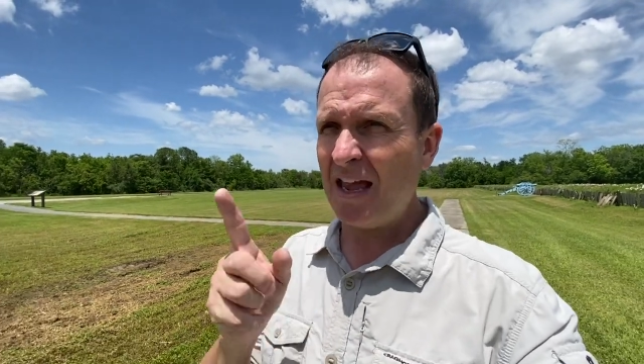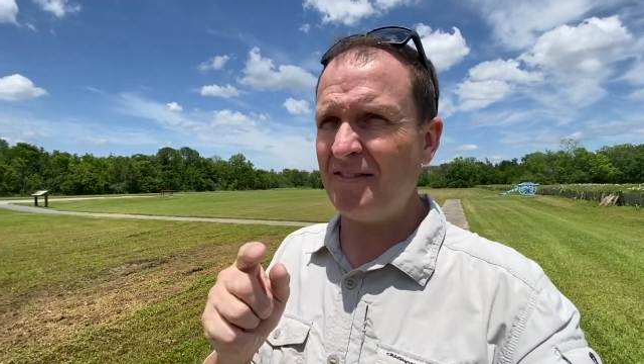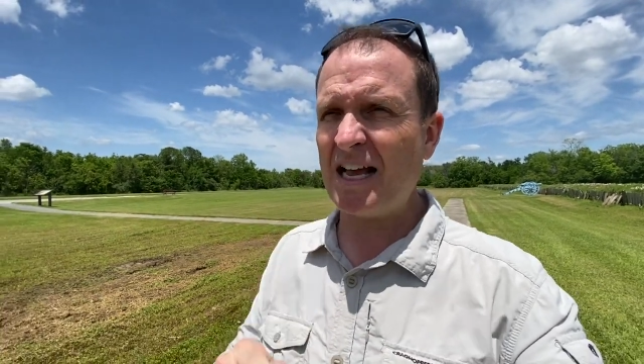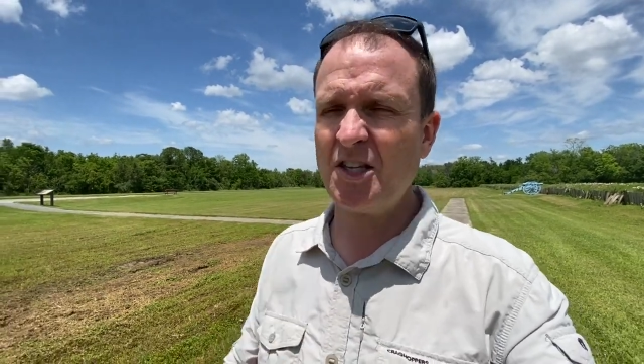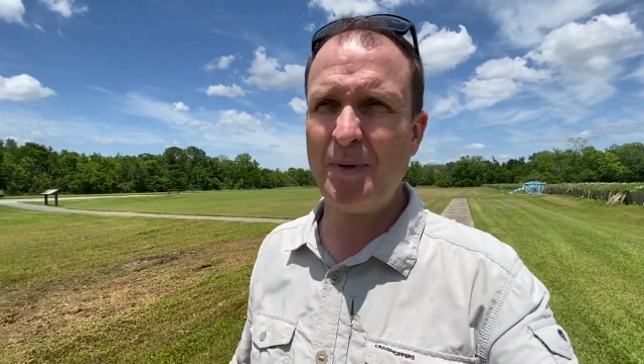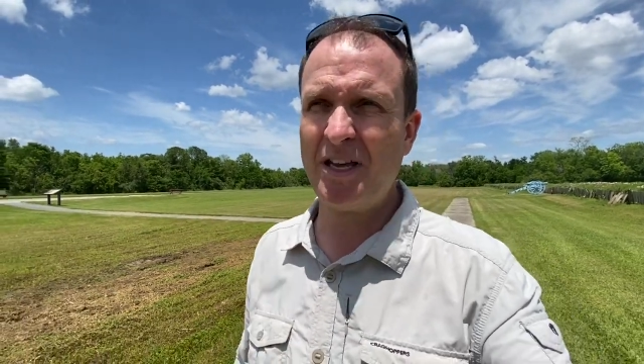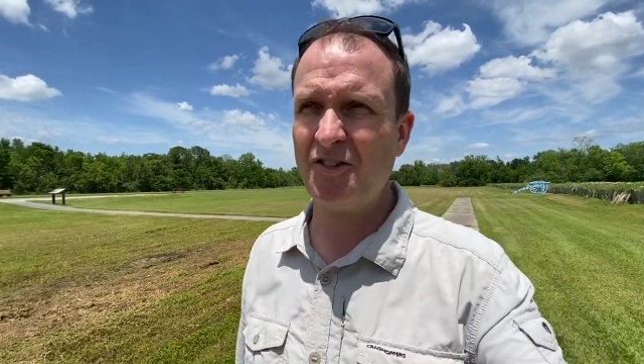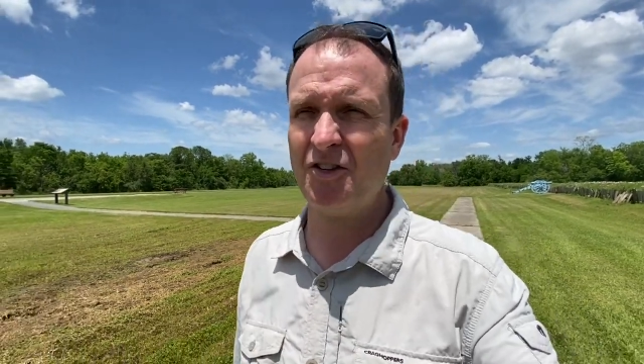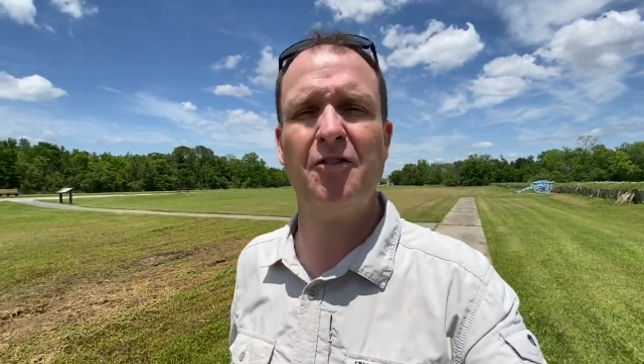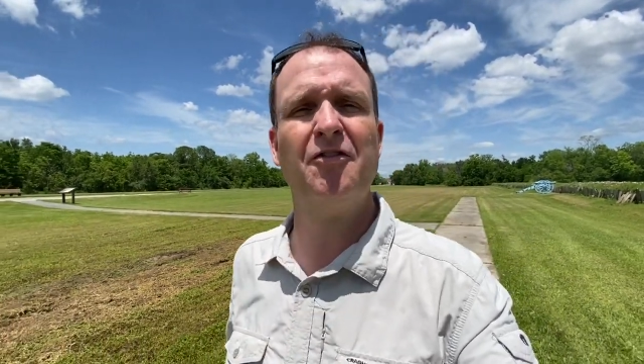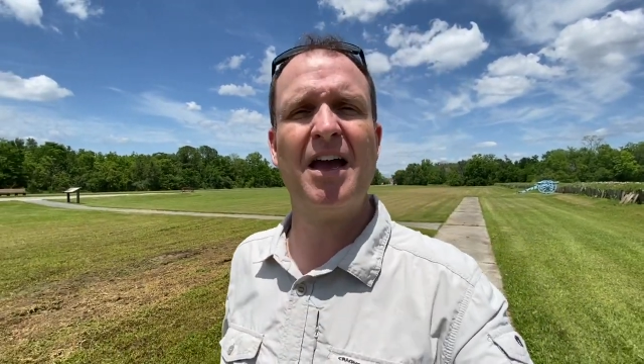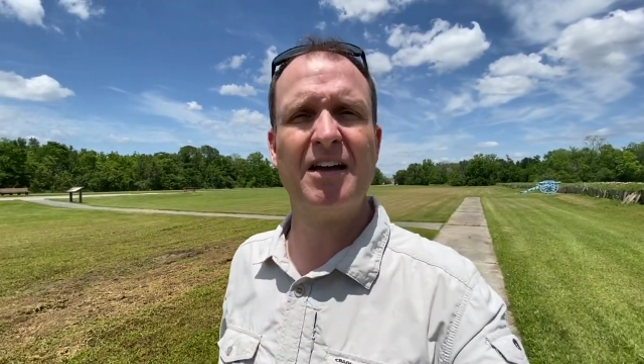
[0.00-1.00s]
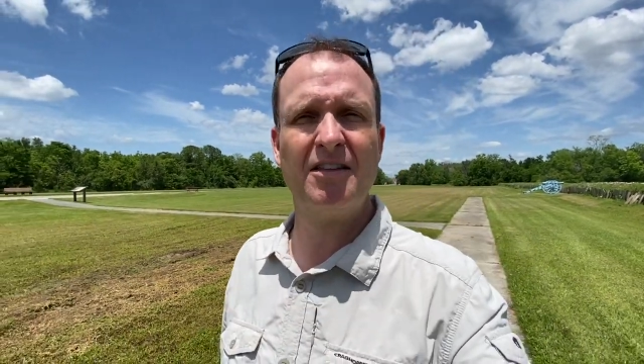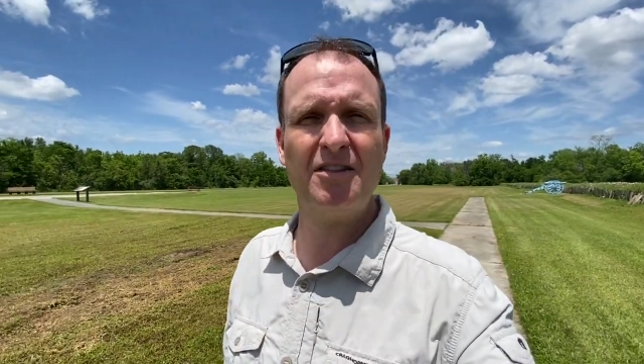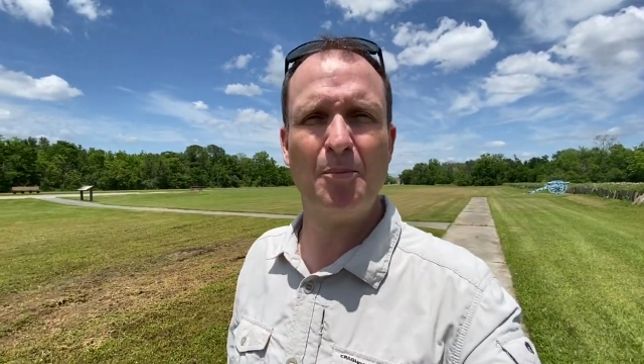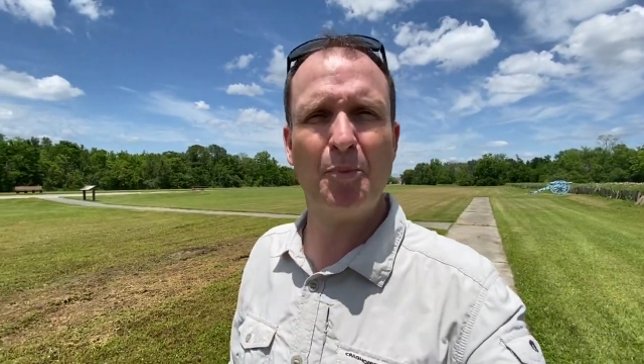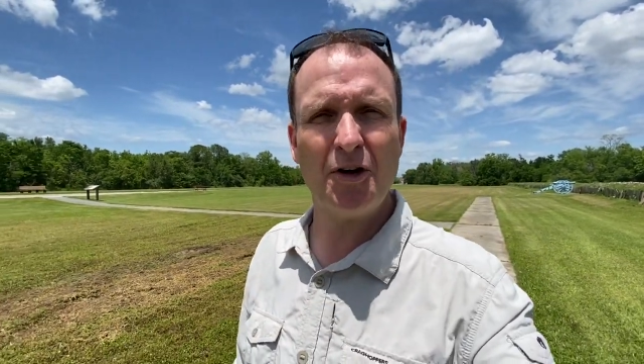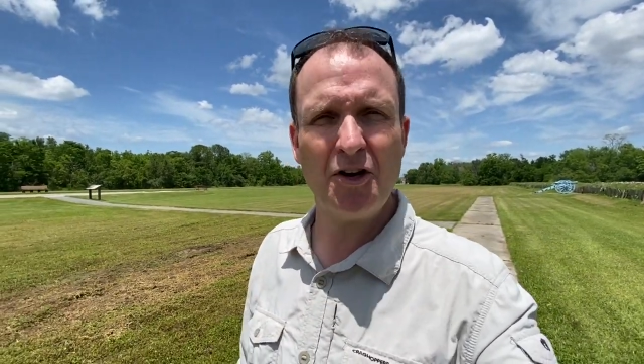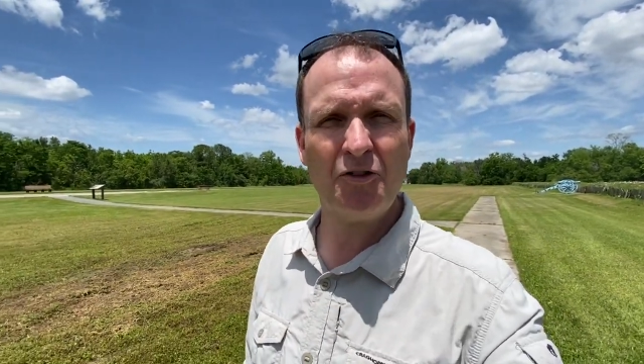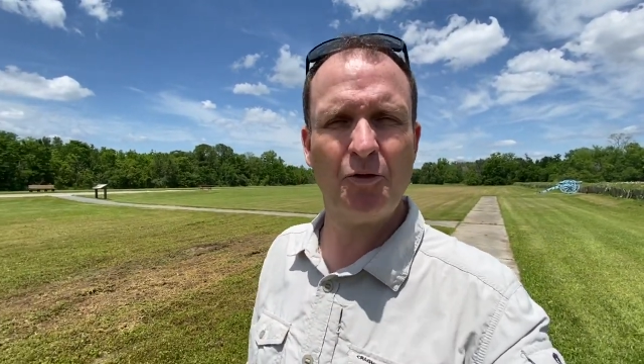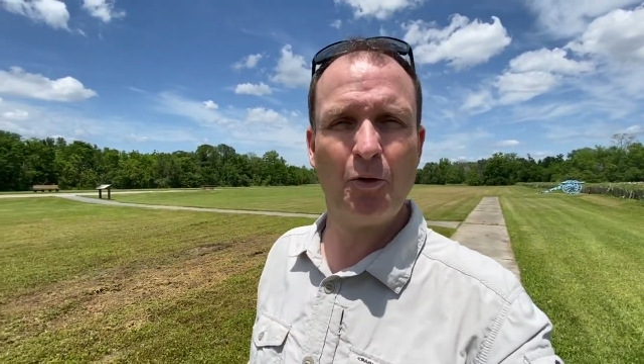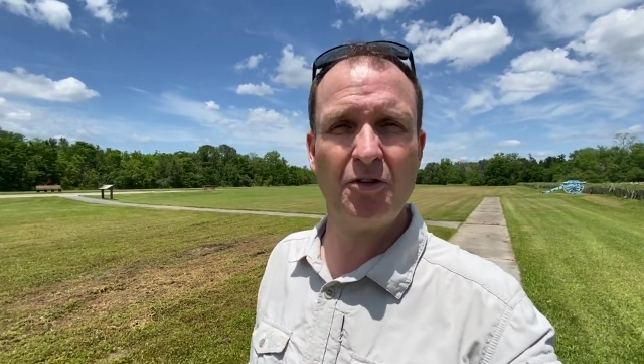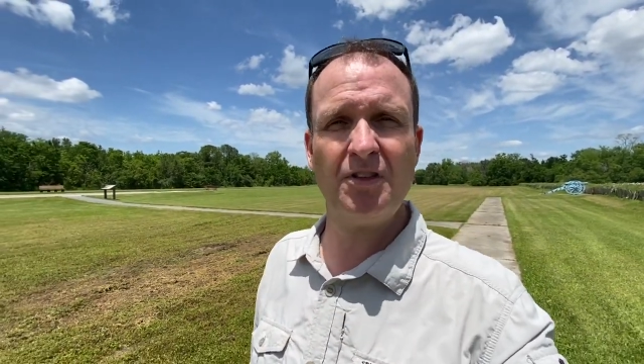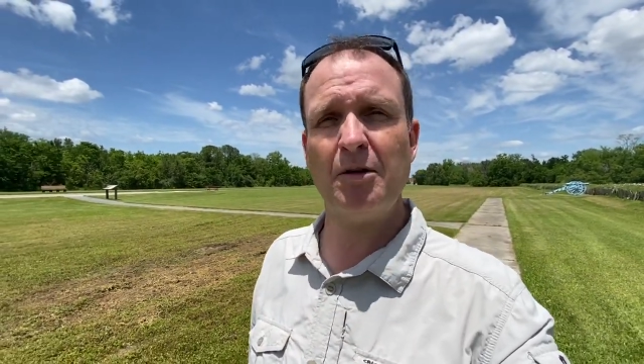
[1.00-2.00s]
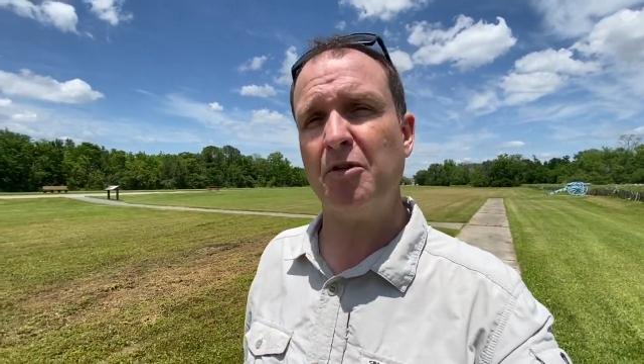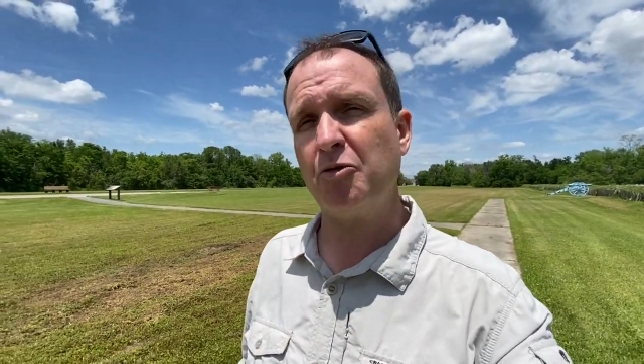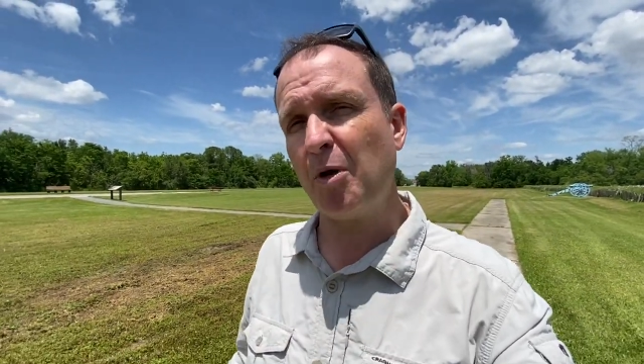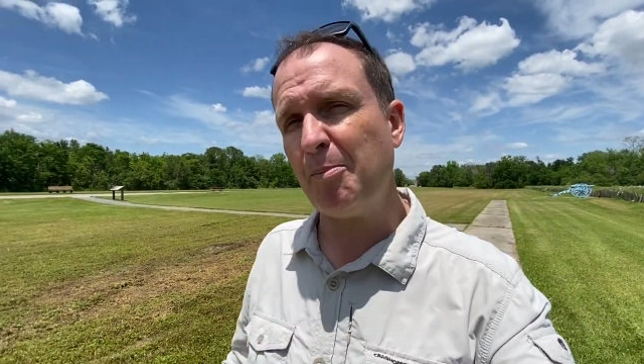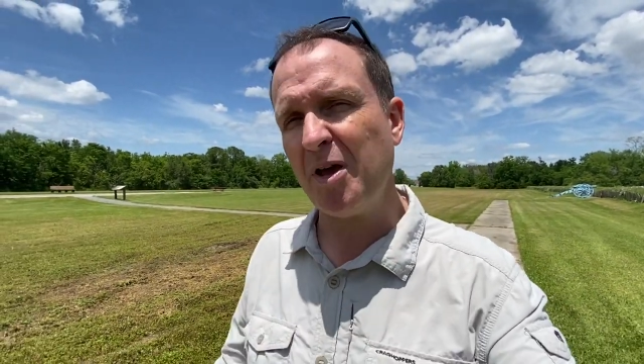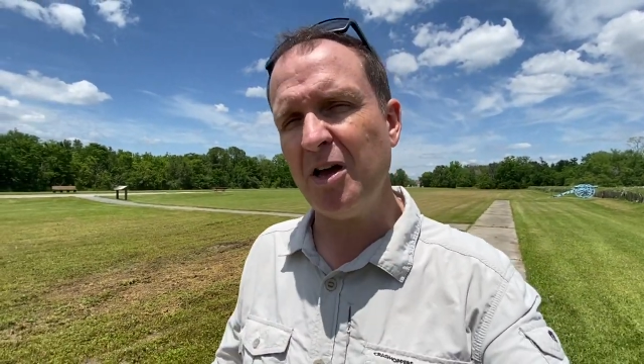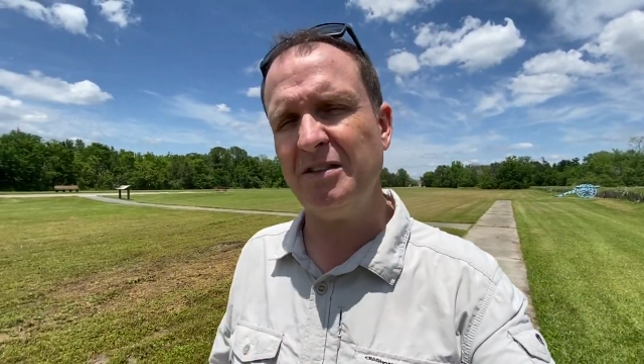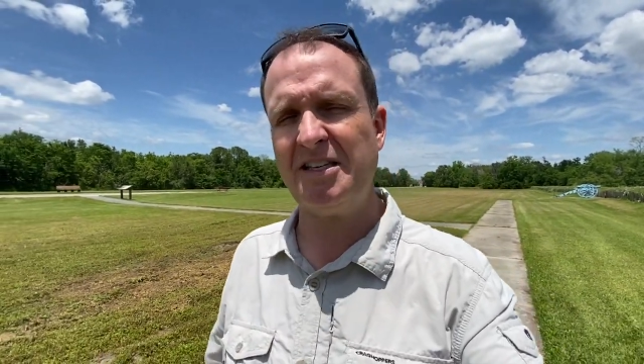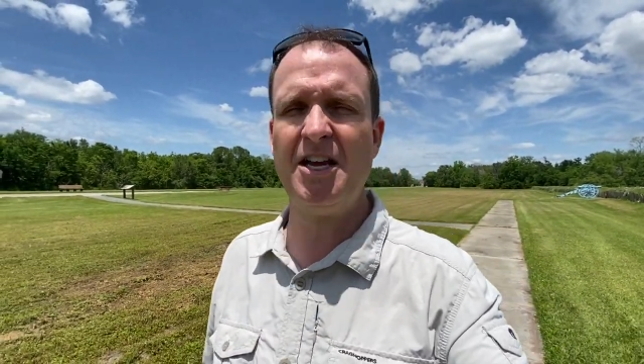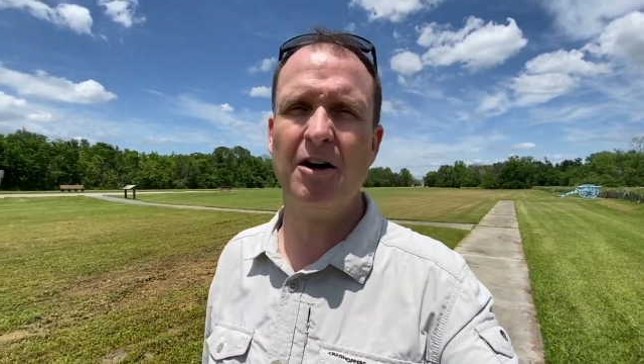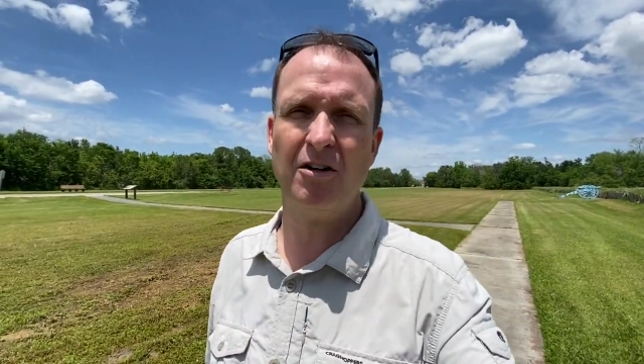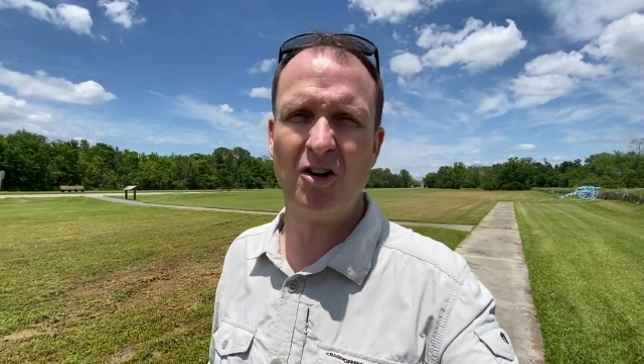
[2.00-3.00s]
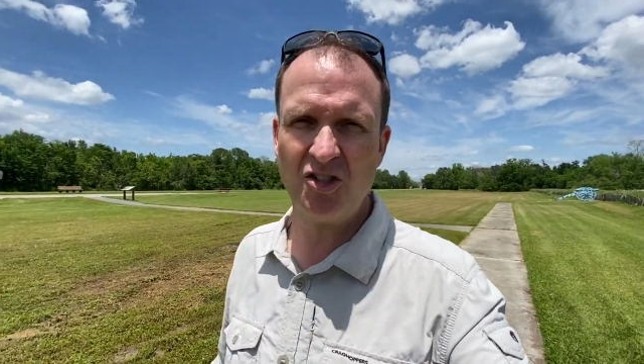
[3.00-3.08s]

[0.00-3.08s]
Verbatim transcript: And that's because of the fact that the British force that was repelled here